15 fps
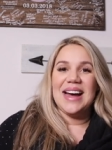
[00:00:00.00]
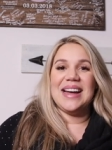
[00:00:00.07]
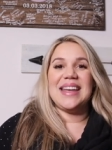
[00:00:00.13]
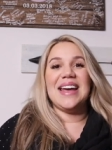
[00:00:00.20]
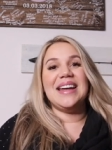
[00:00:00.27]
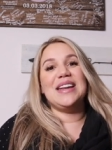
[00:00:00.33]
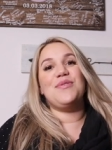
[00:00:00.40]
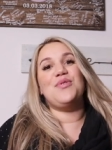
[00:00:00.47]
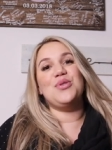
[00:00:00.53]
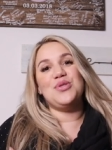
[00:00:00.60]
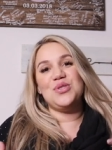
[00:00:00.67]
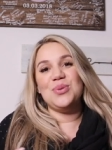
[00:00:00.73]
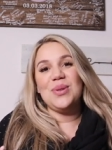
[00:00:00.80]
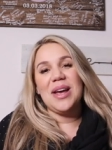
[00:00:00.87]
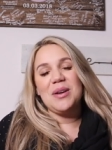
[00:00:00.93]
Again, if you
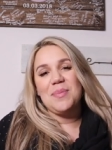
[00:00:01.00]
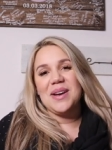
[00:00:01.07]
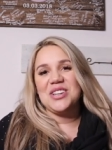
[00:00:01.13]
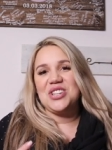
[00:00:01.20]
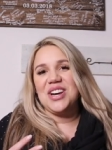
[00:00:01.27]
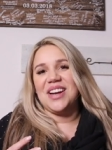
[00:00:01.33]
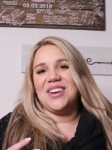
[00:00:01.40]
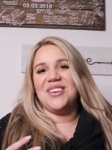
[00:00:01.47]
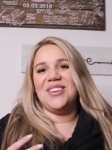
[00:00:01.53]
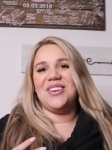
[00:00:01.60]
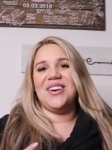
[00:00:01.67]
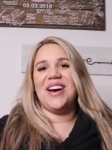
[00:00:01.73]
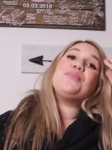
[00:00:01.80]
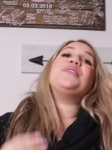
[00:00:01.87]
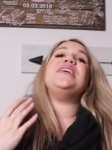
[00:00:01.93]
do like my
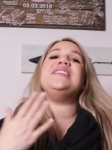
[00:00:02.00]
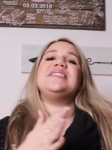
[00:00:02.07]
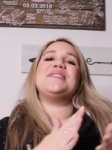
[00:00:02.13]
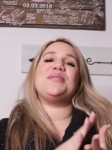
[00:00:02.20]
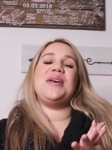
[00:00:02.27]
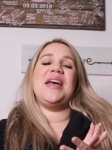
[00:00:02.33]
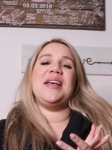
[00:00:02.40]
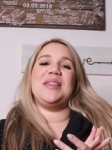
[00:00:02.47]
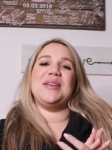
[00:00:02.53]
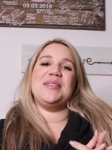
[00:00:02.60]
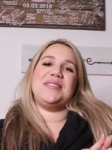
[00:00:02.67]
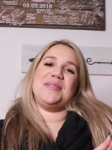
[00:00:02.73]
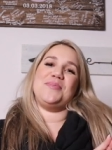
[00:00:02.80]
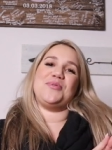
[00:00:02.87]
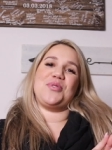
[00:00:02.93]
channel, please hit the
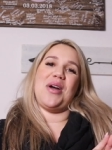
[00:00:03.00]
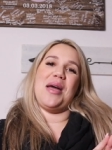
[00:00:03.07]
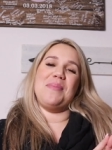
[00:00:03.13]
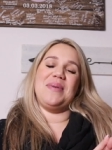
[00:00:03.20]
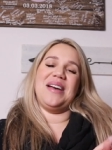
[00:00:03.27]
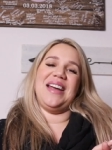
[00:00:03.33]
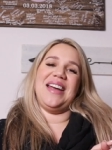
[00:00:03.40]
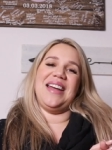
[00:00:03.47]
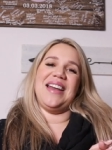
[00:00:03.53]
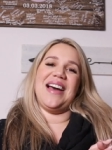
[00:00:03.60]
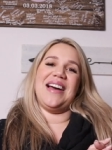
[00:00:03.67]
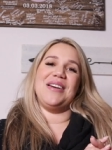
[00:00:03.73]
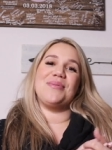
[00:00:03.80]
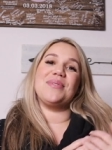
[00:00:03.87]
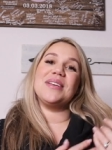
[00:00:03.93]
subscribe button.
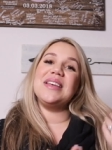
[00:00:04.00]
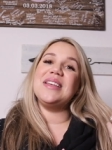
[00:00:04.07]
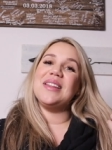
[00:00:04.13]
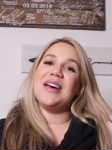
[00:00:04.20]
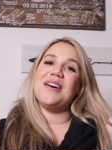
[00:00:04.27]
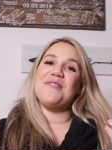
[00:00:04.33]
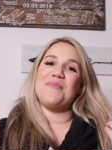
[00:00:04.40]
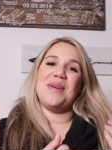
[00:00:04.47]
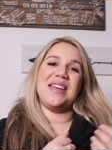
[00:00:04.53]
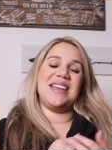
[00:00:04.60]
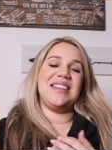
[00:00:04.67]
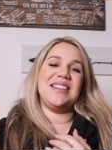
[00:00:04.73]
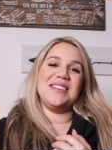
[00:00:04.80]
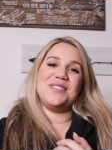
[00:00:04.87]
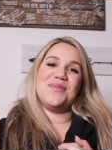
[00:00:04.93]
I really love
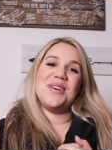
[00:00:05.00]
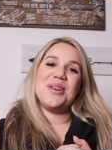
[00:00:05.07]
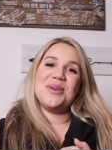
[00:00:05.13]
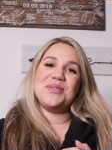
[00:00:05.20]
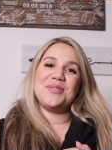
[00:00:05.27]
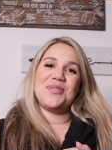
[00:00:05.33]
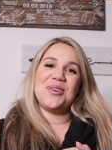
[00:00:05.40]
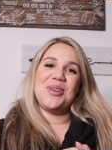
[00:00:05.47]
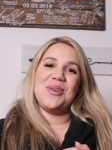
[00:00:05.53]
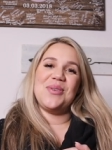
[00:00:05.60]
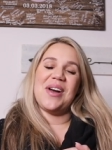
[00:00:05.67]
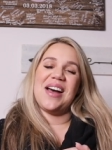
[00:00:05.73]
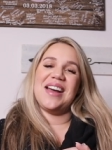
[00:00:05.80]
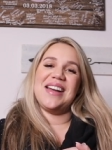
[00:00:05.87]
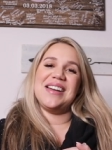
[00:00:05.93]
making these videos for you
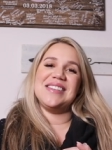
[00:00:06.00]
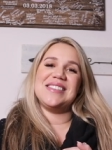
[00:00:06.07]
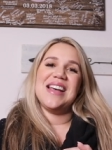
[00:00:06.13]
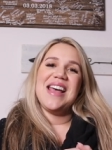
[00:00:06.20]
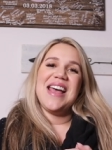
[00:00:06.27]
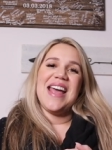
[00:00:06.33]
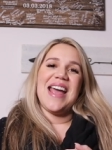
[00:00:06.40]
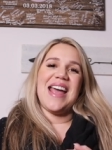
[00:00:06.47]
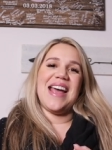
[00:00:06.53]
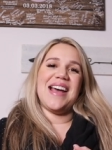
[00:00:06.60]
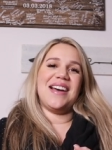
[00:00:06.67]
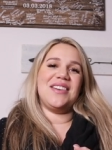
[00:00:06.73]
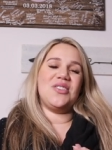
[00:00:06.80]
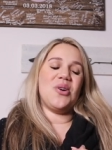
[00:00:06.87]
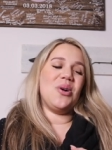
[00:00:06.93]
guys
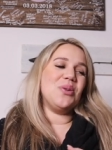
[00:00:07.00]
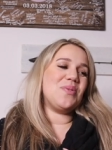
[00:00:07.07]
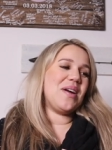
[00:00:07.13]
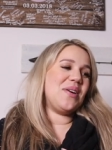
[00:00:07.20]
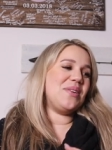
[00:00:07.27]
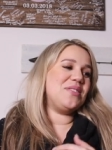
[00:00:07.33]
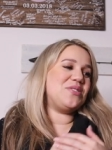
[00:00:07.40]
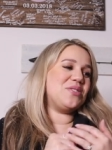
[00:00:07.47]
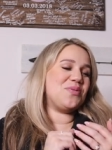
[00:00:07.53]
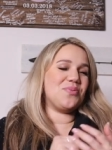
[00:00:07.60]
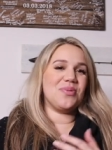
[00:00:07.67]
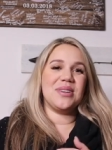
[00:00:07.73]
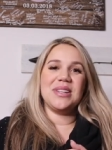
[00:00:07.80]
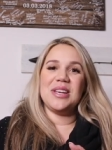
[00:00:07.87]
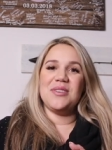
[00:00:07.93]
and all around it's just
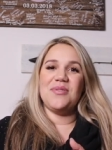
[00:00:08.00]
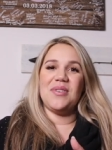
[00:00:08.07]
really